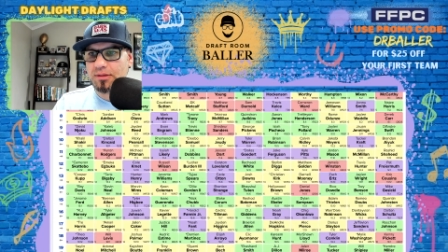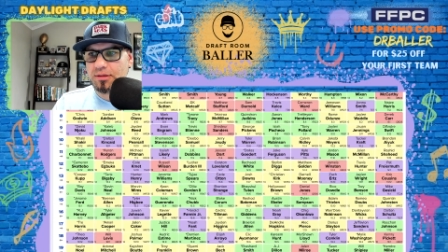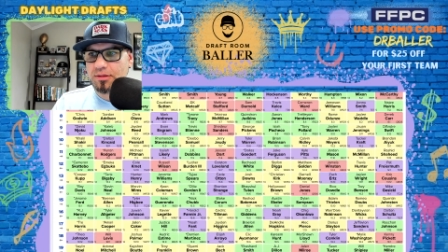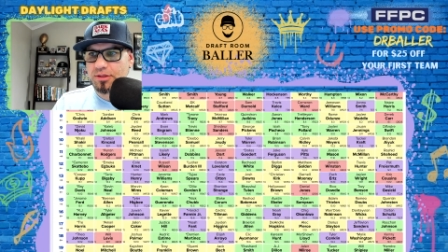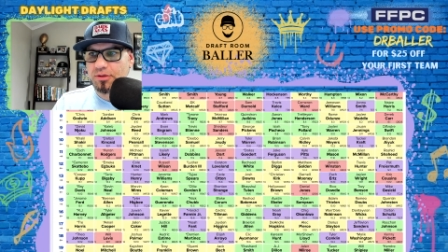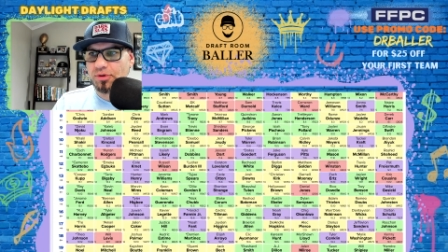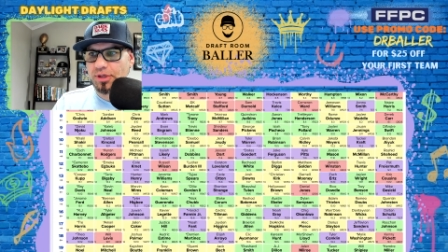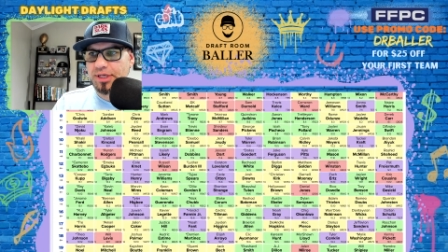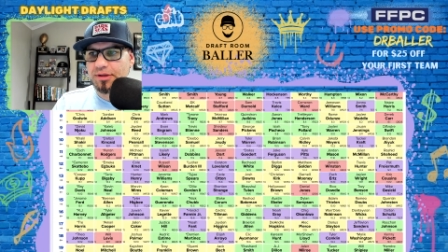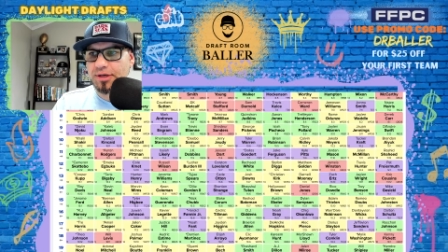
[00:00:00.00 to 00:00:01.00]
So
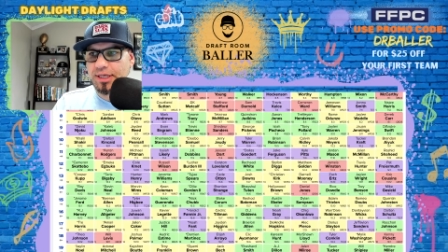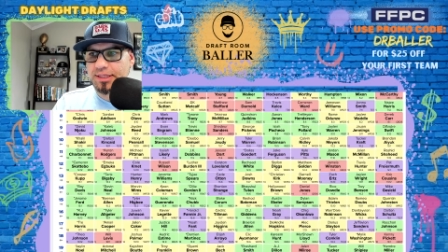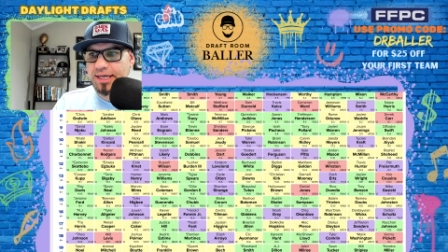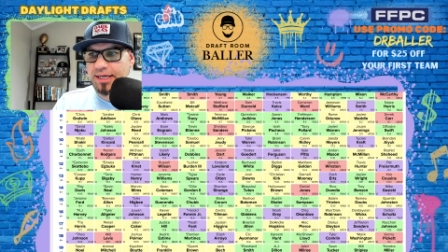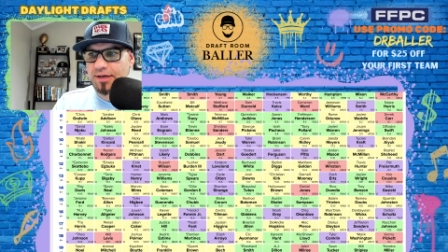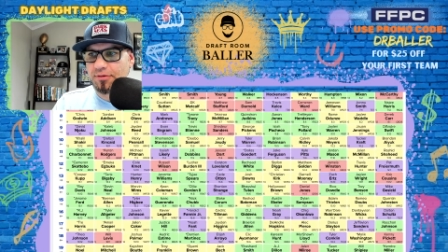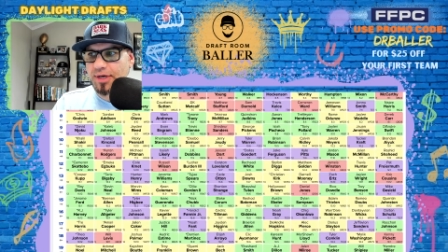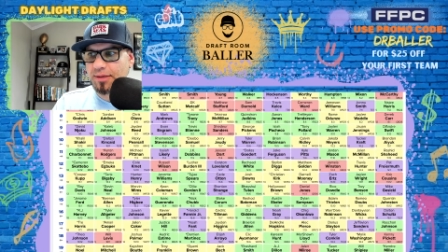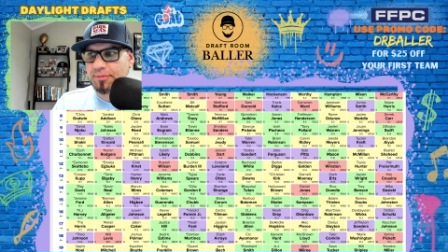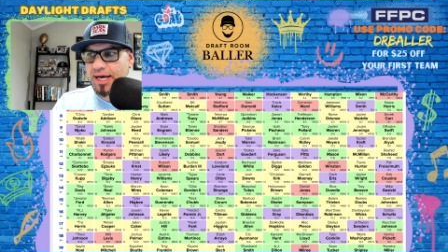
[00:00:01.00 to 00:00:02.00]
we're either going to take a
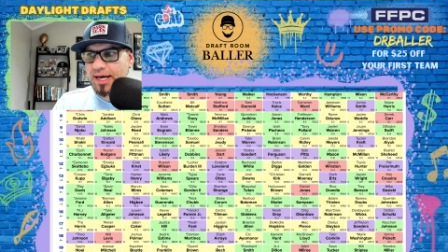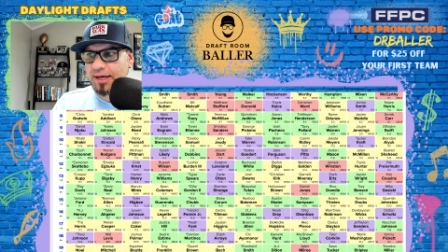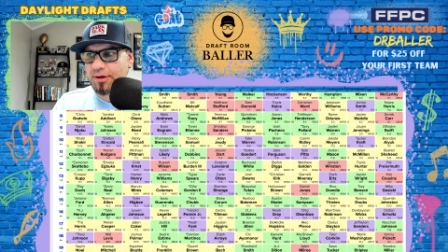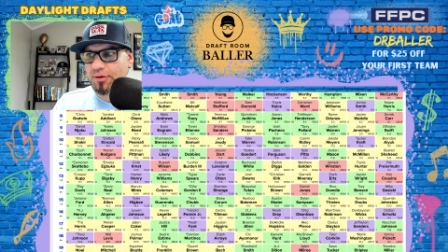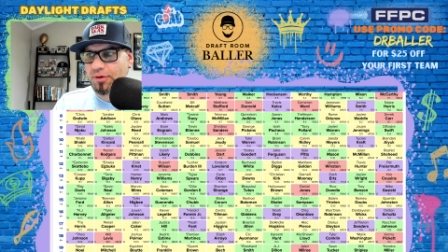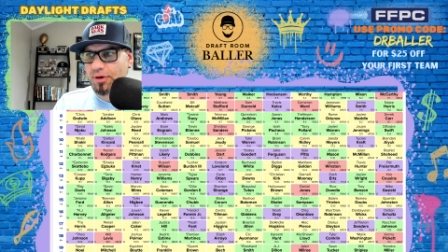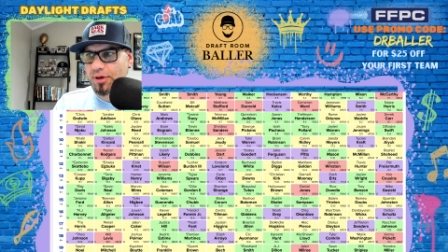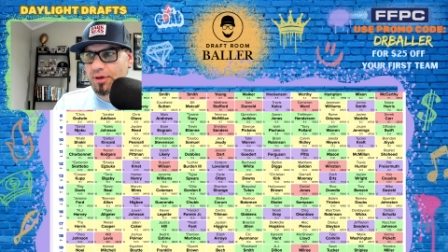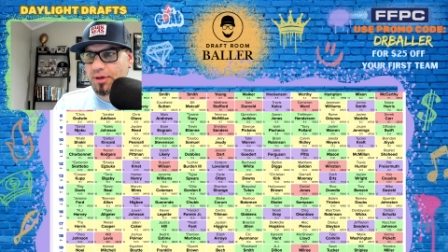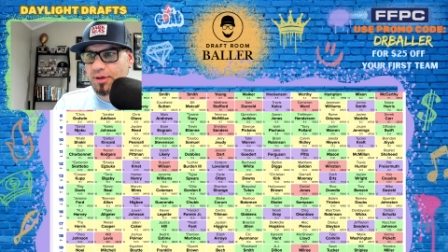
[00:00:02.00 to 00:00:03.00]
running back
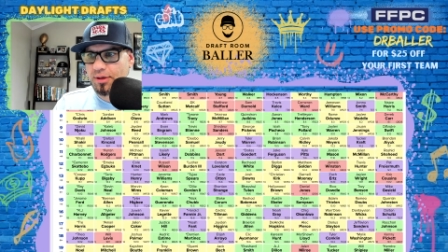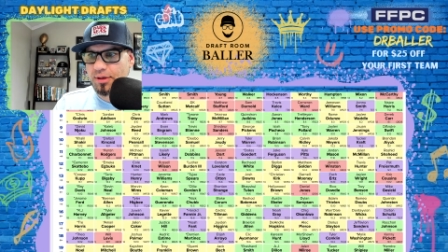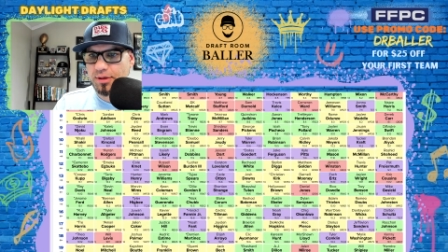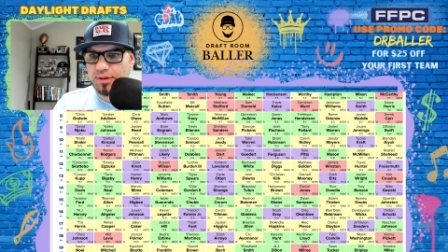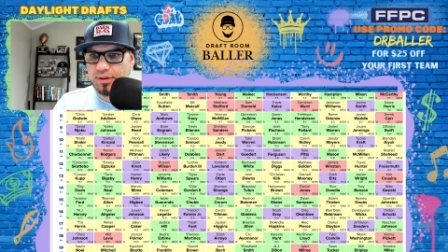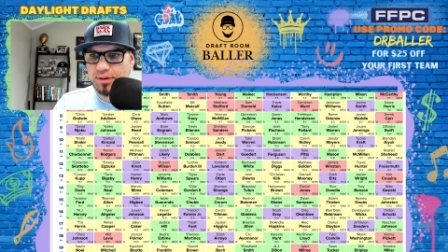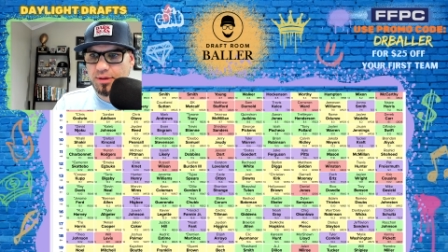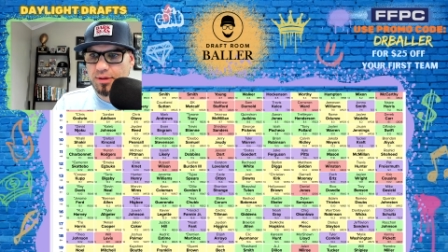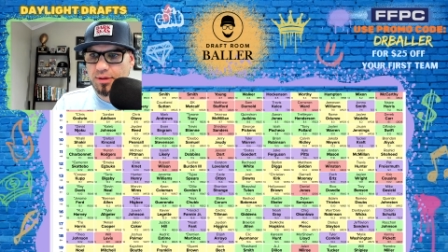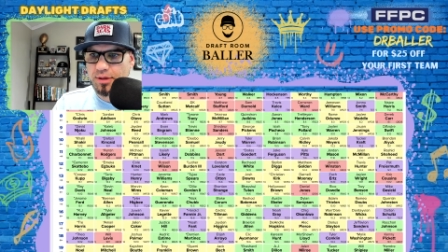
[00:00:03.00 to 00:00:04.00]
or
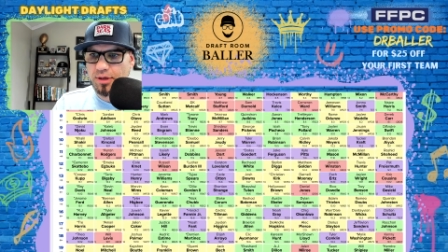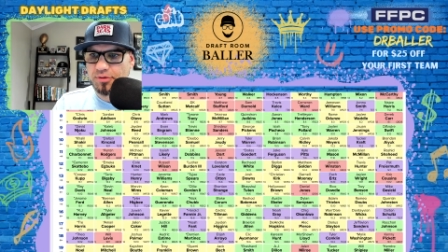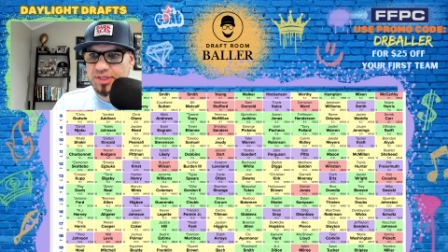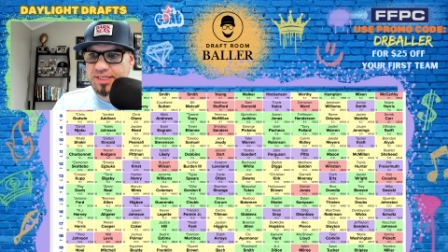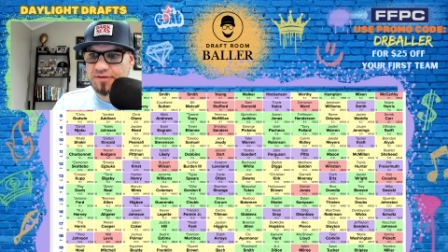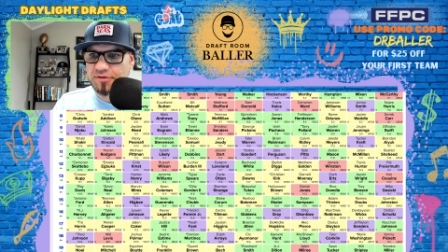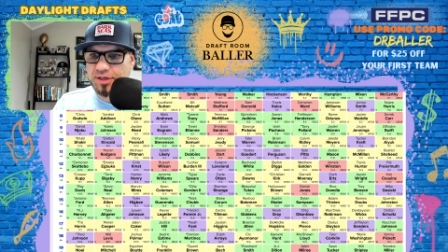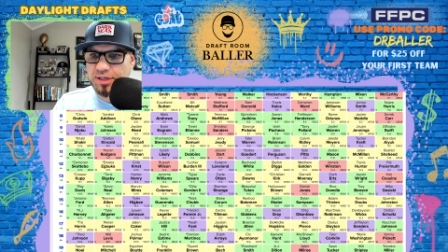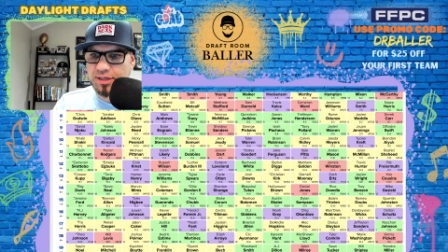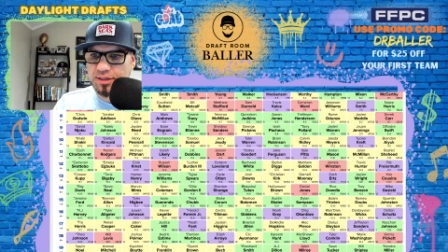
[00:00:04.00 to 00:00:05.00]
a receiver
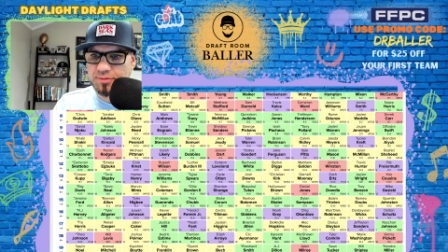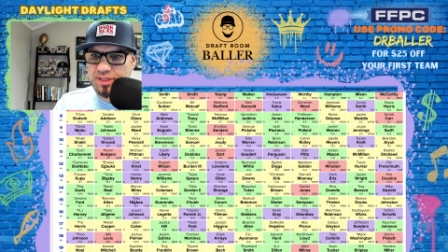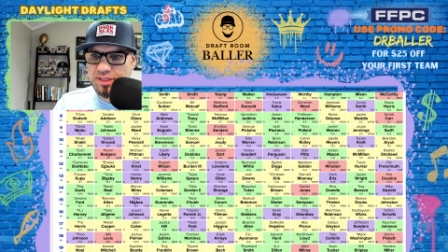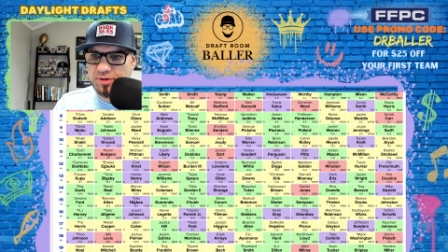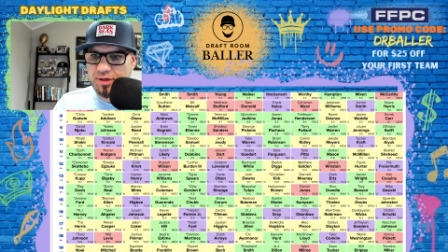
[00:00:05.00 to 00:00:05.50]
here. Let me see what our